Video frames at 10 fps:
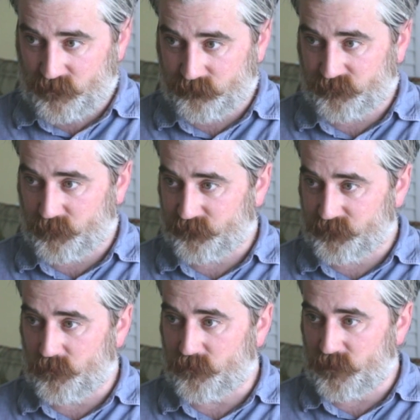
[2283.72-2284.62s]
genres where
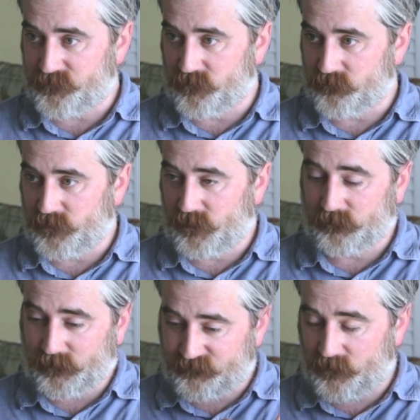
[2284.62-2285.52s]
there's no crossover,
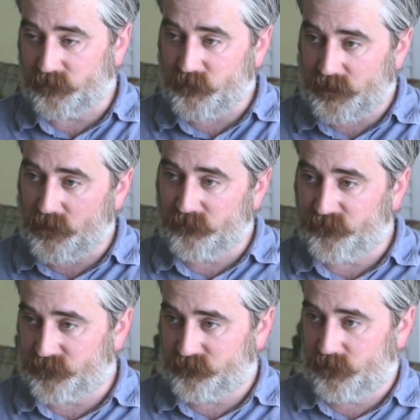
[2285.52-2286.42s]
like let's say like me,
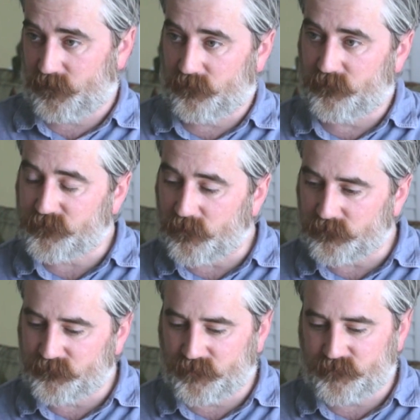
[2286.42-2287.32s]
non-fiction and
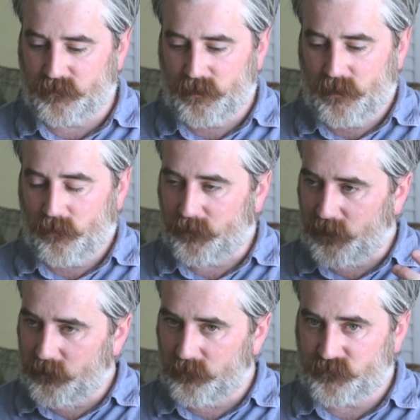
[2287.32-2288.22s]
historical fiction, when
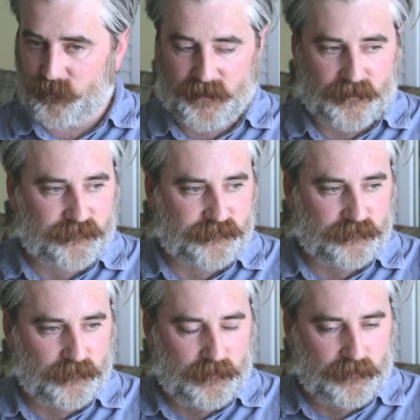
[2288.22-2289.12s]
I launch my
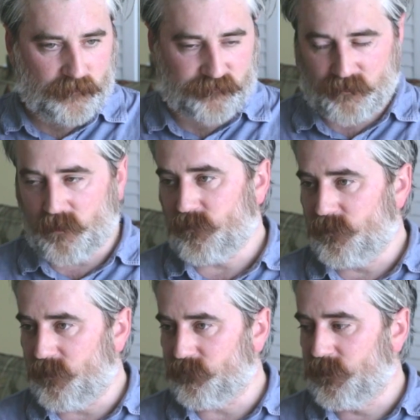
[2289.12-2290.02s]
next historical
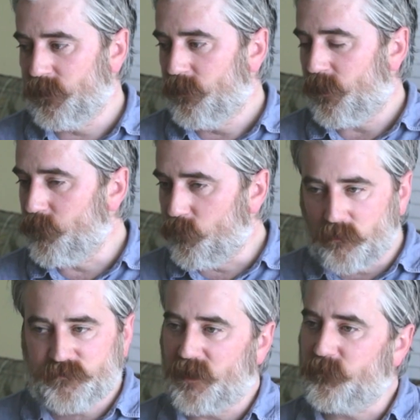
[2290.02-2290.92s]
novel, I
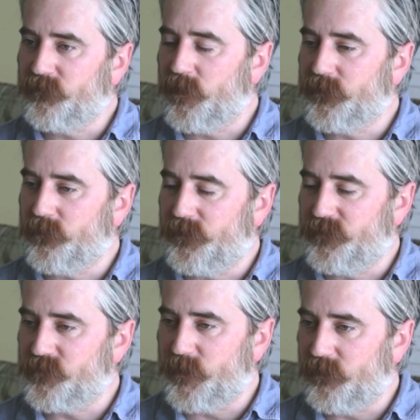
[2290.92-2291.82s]
won't tell my writer
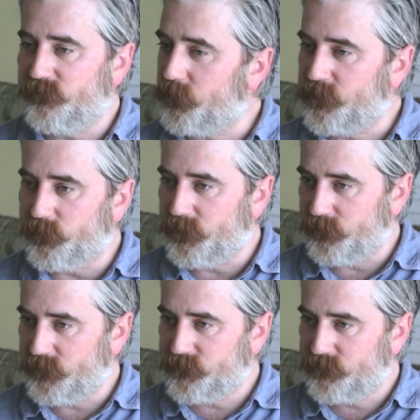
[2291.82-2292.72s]
audience about it for a couple of
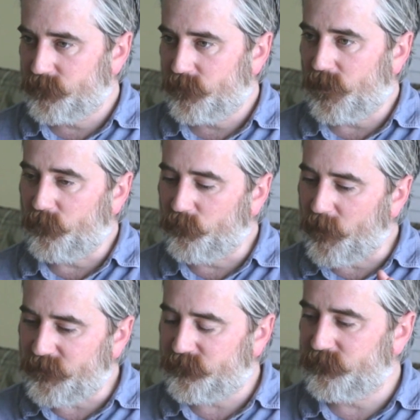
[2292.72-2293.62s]
weeks. I will
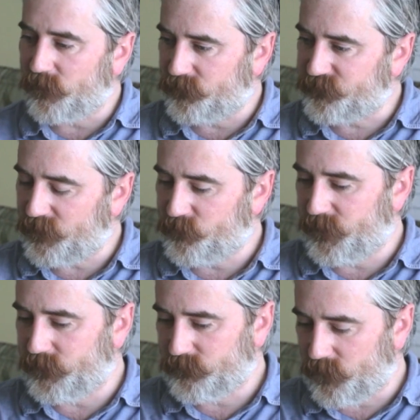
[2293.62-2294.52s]
wait.
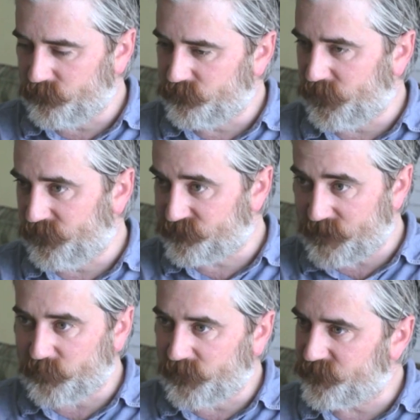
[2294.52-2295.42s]
I'm building
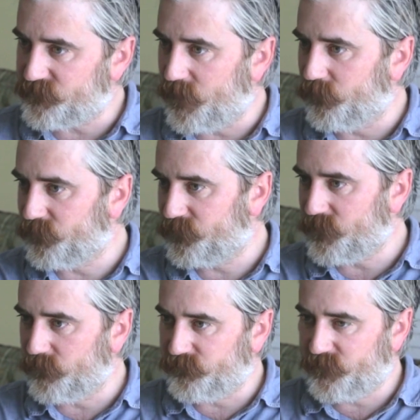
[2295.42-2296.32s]
separate lists now for
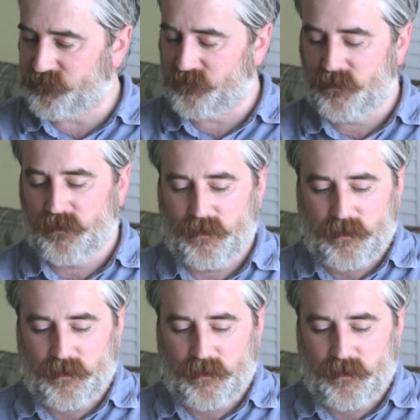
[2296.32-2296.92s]
historical fiction,